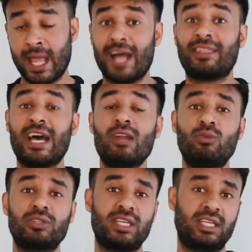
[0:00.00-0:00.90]
And that
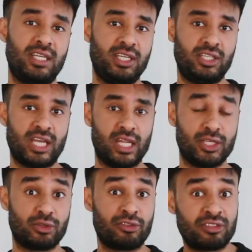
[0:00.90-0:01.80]
was a key
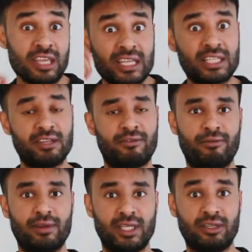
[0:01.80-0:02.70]
challenge, to think differently,